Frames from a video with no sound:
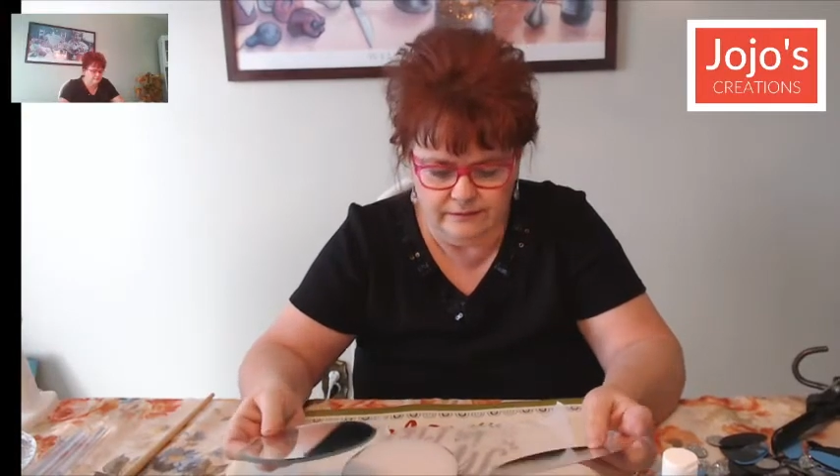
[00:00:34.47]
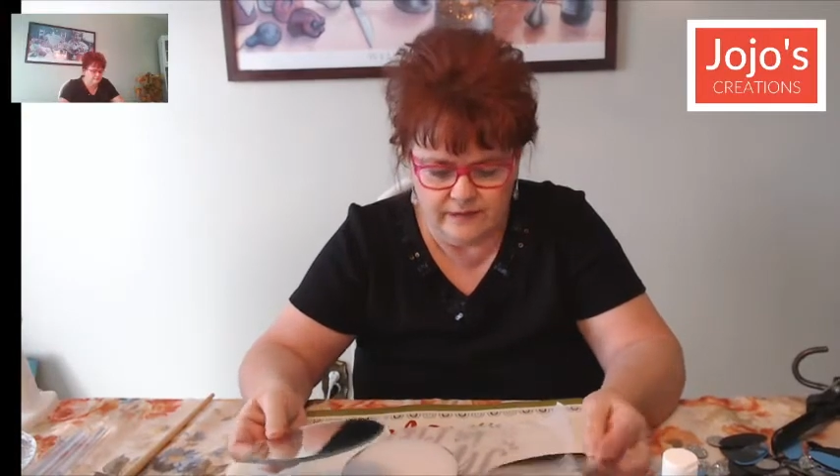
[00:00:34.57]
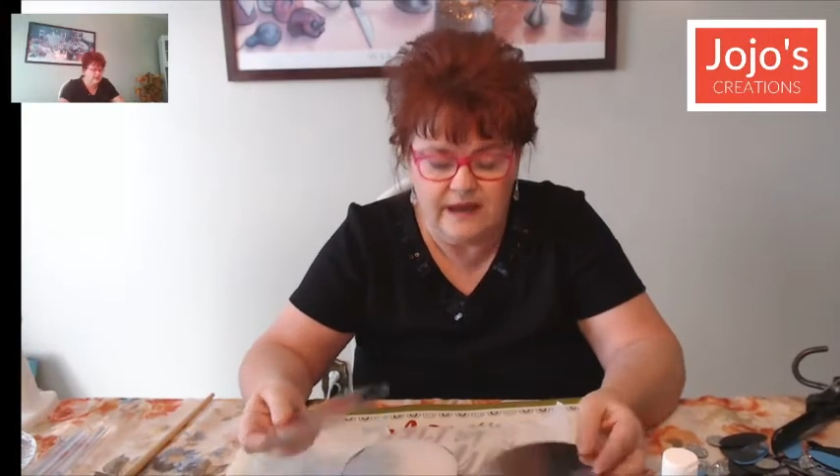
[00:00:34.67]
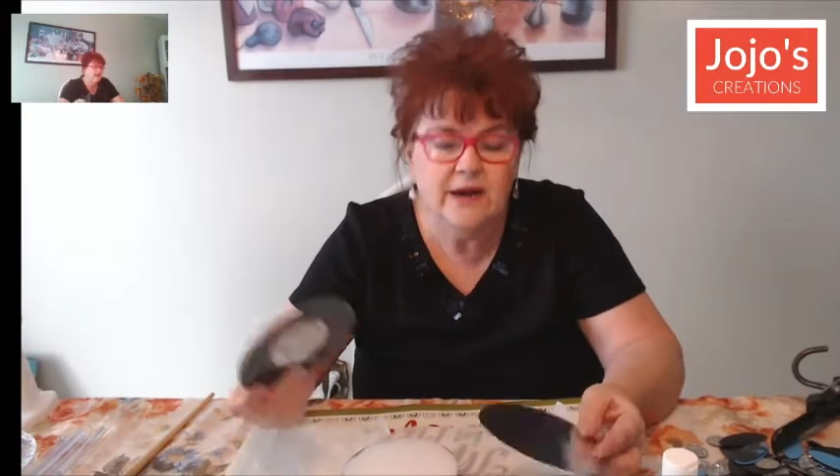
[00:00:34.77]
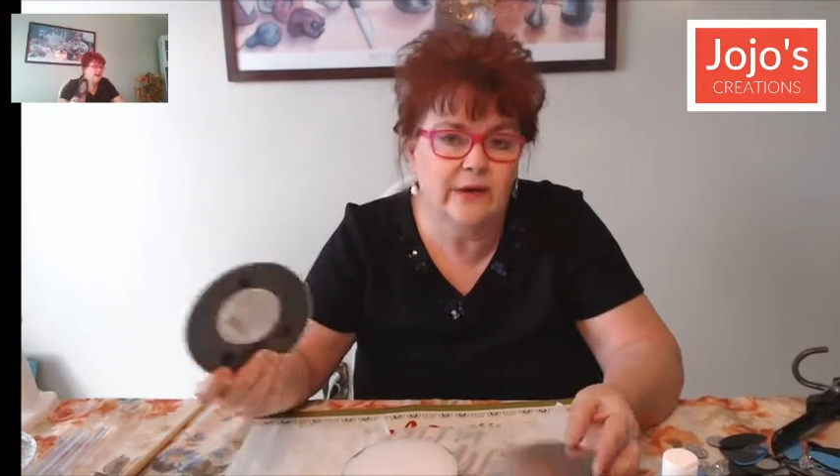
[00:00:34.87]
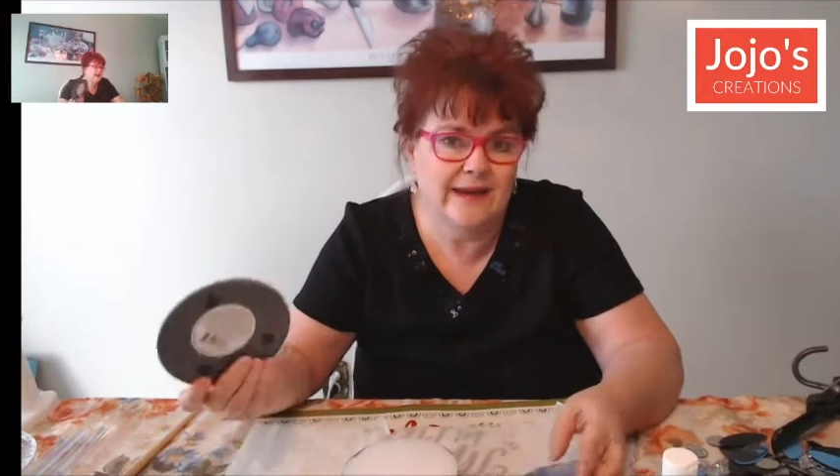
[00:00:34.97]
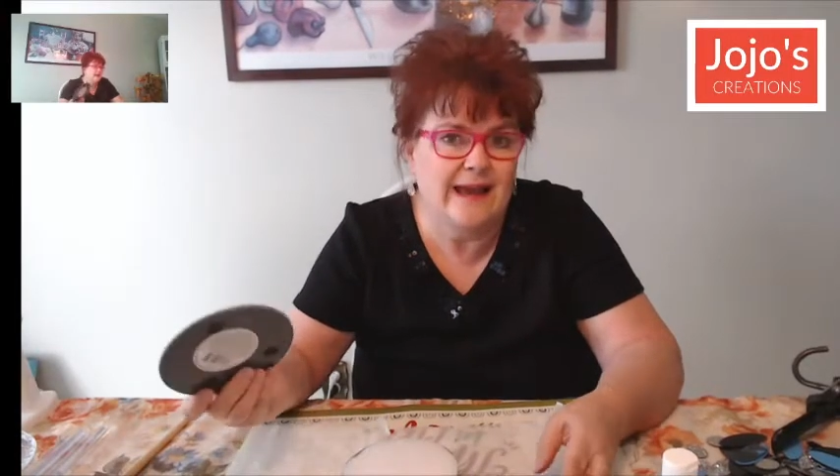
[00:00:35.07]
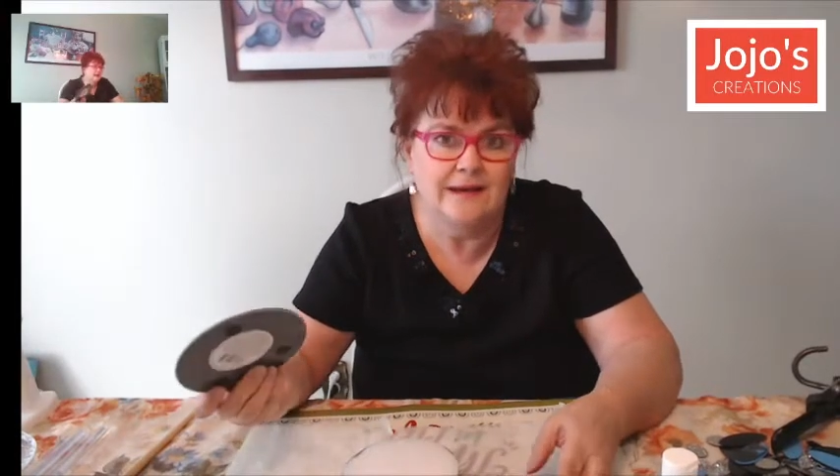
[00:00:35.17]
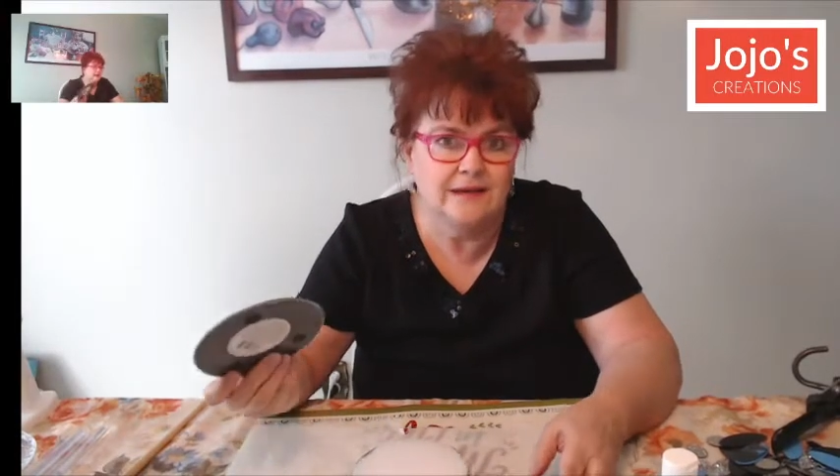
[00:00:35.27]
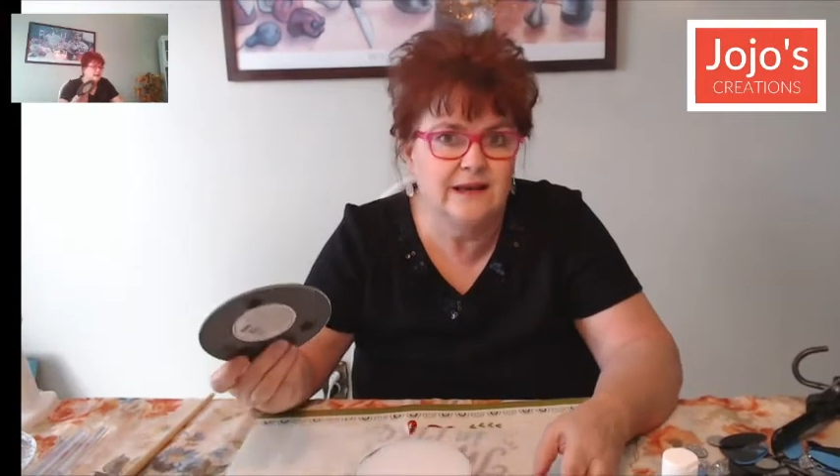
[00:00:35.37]
Here in
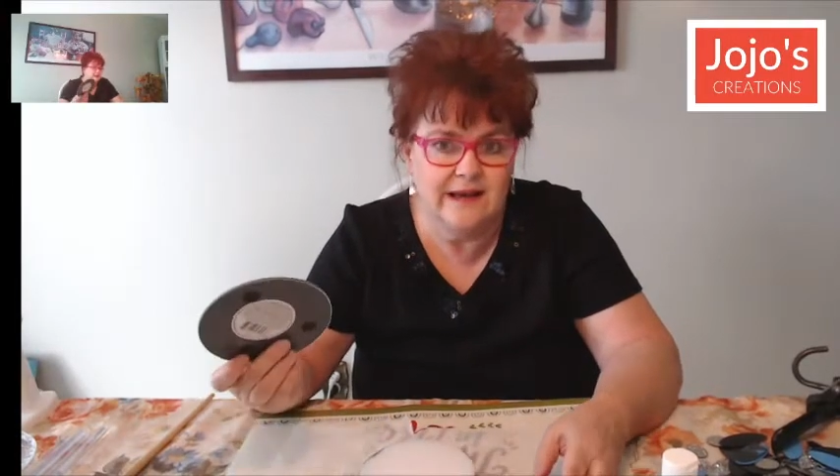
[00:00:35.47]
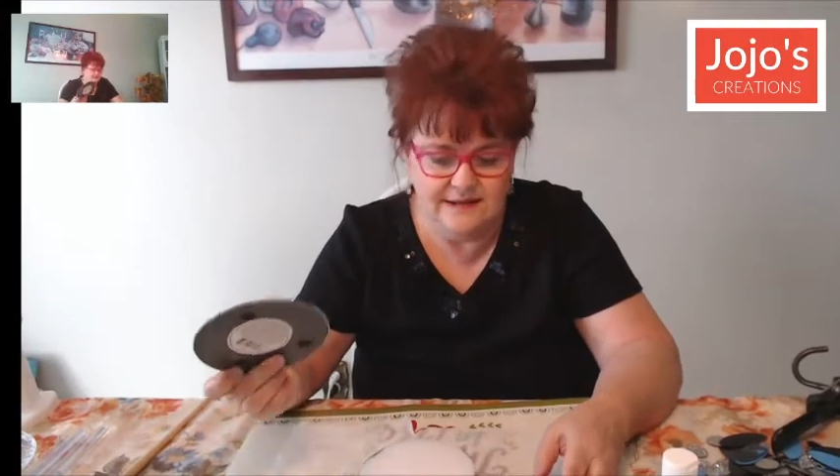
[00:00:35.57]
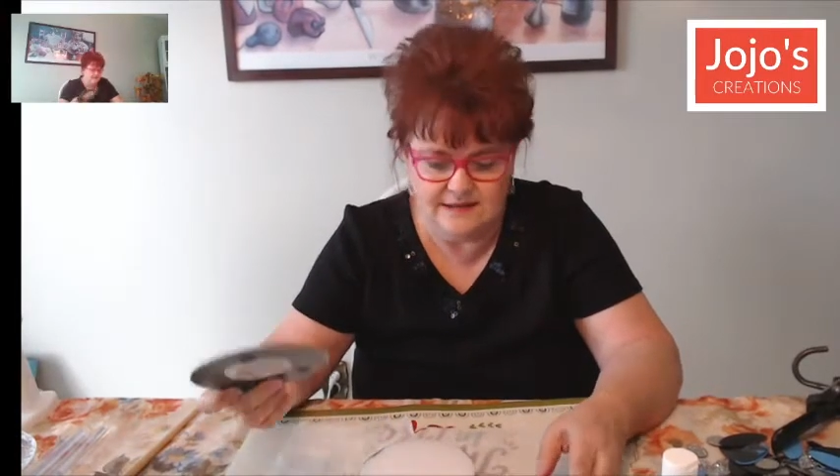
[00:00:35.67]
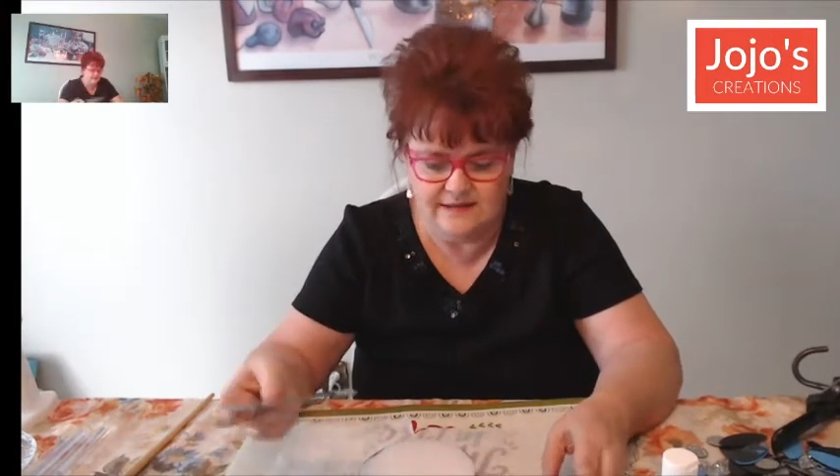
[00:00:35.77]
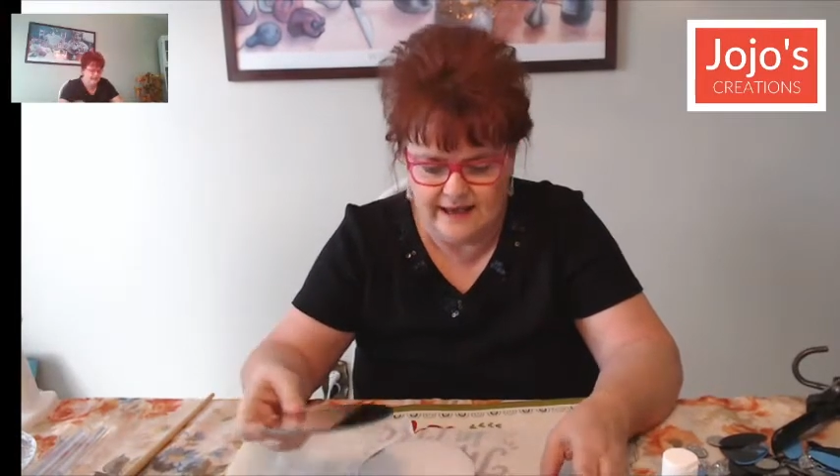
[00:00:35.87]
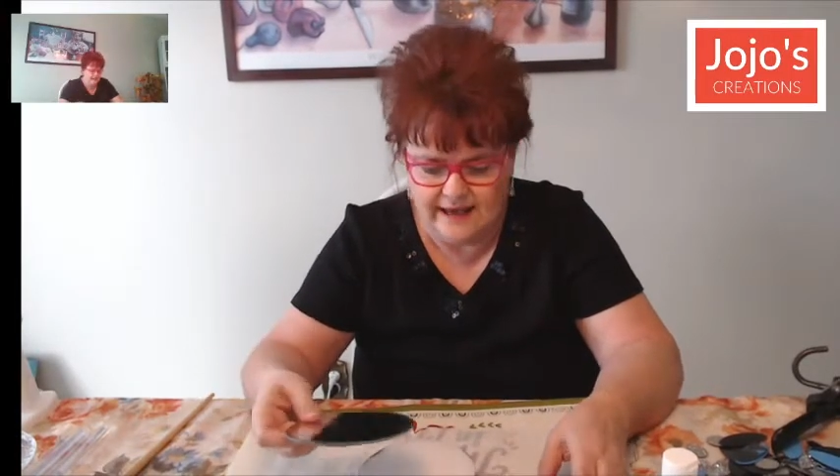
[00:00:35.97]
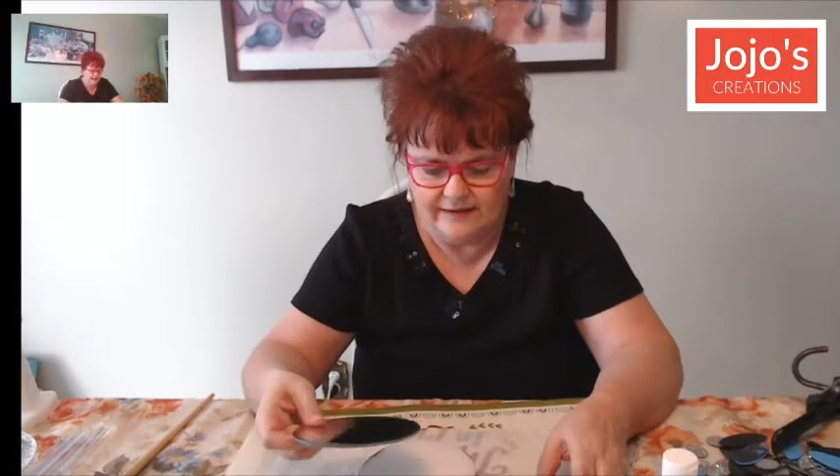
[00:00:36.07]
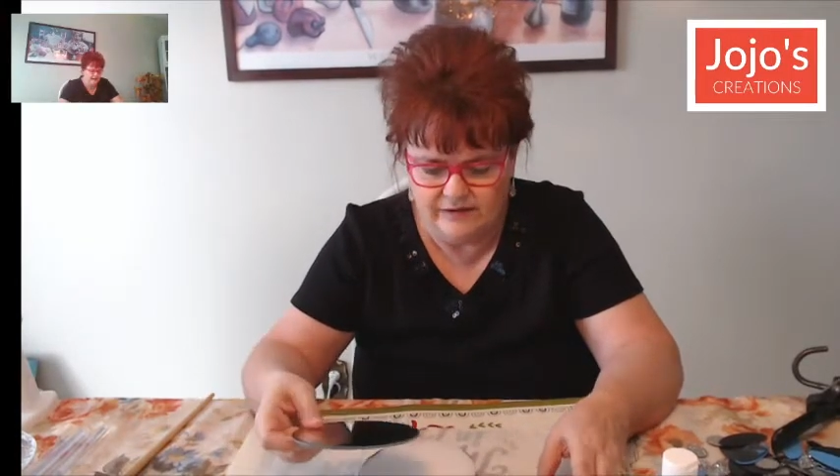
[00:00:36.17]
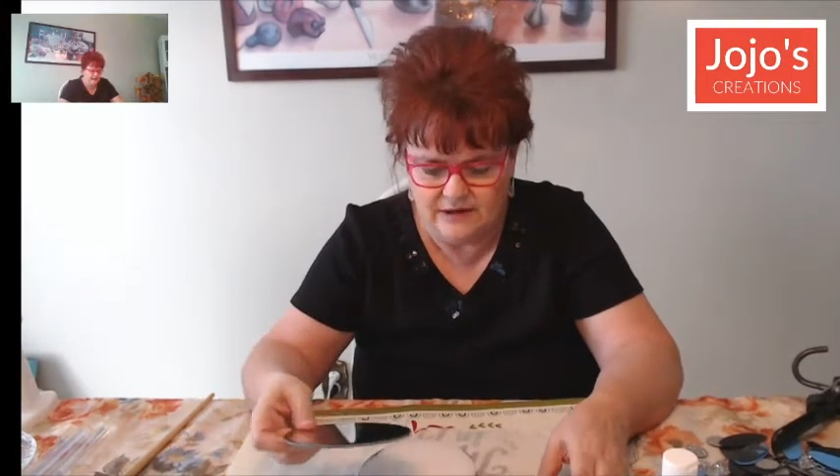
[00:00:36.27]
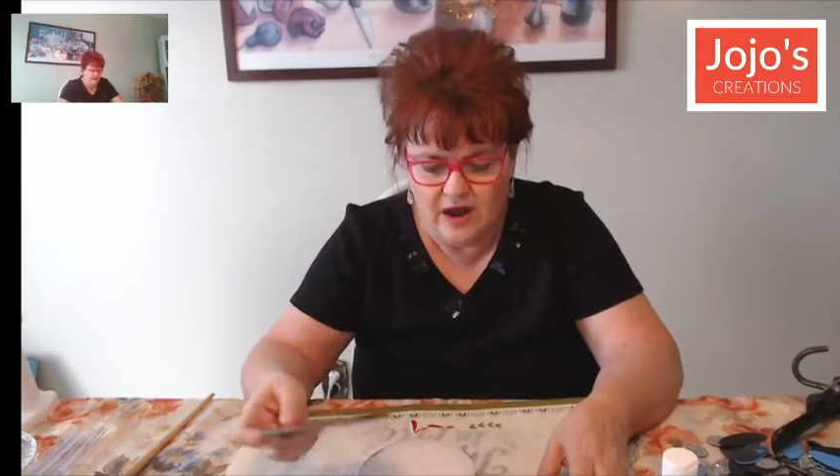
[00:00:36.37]
Canada, yes, they have it.